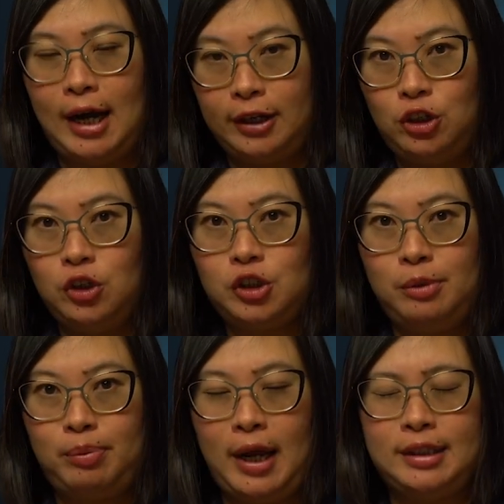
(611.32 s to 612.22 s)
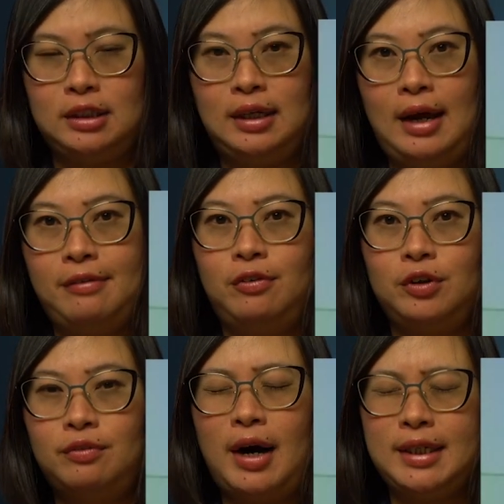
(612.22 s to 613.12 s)
are usually placed on the left
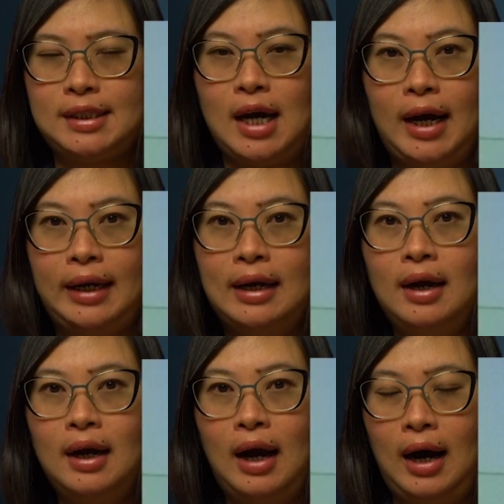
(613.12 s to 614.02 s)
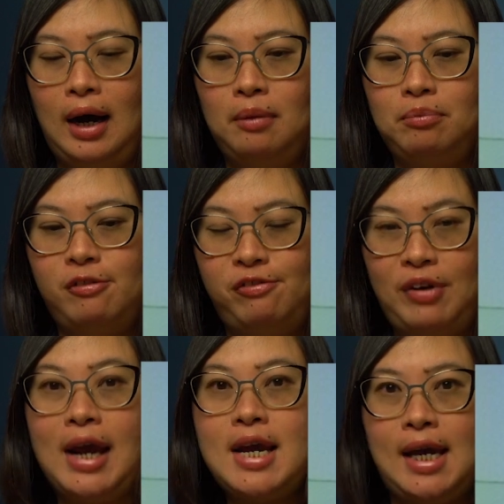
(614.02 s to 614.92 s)
or the right side,
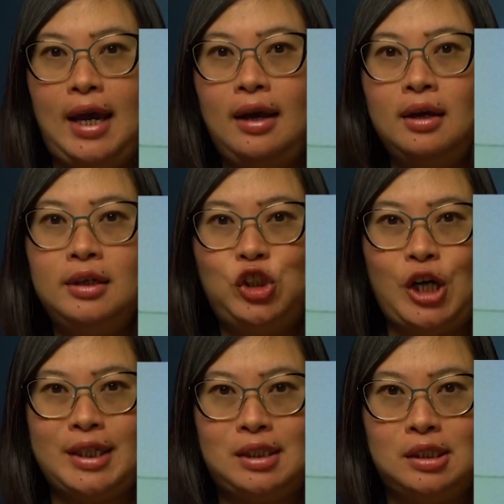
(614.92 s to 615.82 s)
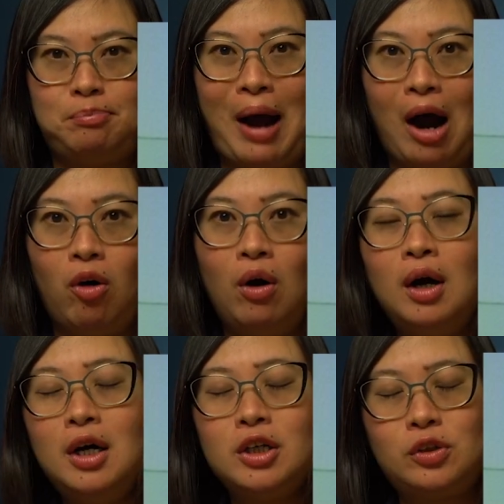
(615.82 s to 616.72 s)
flanking Justice Bao.
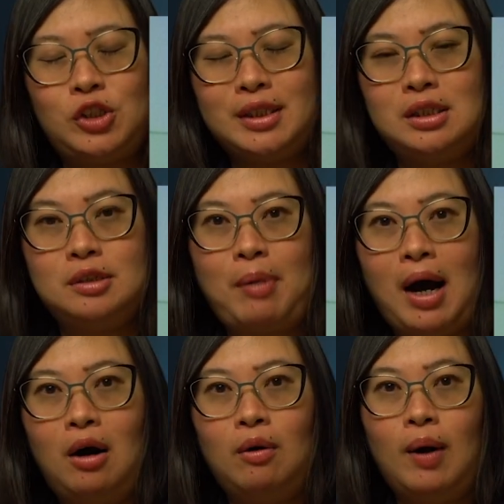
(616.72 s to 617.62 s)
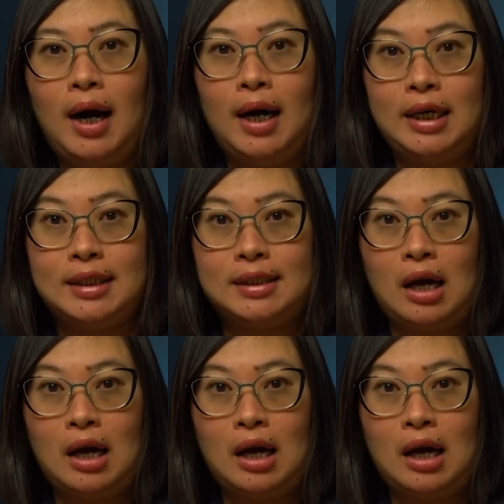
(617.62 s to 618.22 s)
So Justice Bao is